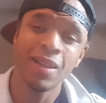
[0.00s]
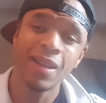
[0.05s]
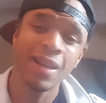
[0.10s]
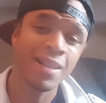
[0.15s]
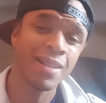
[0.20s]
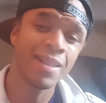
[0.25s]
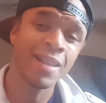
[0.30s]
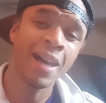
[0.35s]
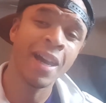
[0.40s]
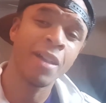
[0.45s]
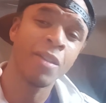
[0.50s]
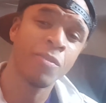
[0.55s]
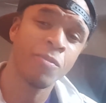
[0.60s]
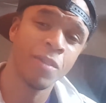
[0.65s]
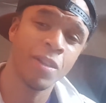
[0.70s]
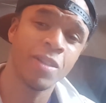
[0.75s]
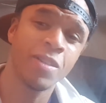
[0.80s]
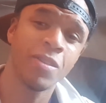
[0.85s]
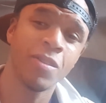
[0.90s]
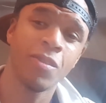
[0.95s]
That's not
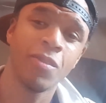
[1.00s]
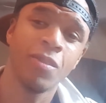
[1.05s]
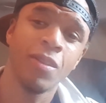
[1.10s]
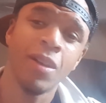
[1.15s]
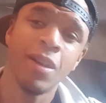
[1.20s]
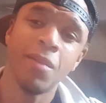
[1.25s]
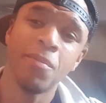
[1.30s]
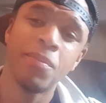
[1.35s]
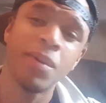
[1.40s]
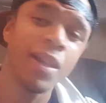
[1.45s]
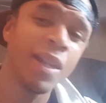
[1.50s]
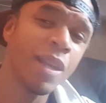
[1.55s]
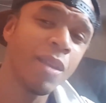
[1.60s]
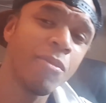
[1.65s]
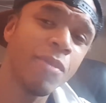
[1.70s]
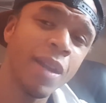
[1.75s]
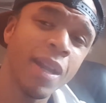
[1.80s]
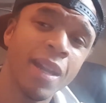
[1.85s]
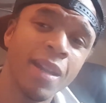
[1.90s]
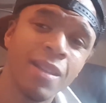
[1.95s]
original. But
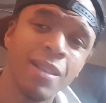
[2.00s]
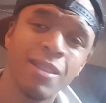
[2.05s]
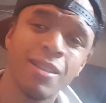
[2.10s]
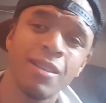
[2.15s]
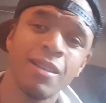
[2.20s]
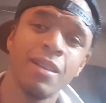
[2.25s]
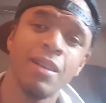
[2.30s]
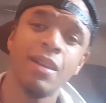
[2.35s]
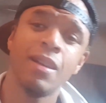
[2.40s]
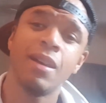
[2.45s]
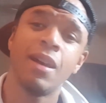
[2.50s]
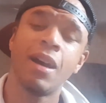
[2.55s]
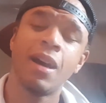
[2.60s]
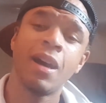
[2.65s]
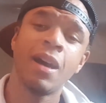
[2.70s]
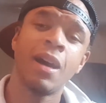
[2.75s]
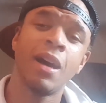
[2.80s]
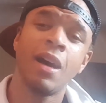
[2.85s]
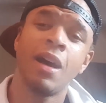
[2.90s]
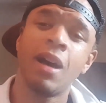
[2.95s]
anyways,
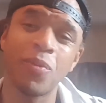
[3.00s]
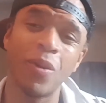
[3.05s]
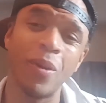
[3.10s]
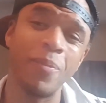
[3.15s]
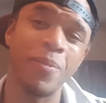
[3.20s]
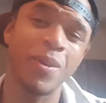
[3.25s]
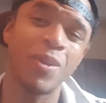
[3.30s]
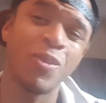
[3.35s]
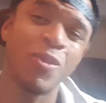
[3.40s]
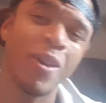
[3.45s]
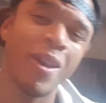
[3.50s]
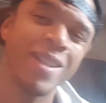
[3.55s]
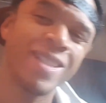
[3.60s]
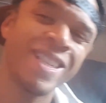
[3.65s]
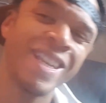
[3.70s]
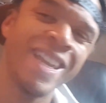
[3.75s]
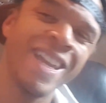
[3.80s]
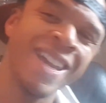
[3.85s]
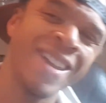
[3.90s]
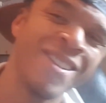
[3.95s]
Boy
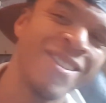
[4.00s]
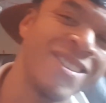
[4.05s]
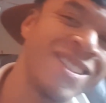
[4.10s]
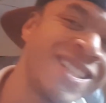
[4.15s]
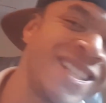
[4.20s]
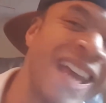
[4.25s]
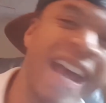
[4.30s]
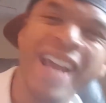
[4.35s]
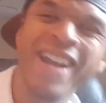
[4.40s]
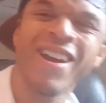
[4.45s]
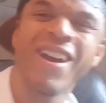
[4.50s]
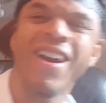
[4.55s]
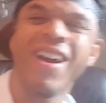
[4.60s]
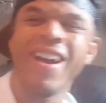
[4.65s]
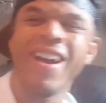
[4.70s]
McQuarcy Entertainer!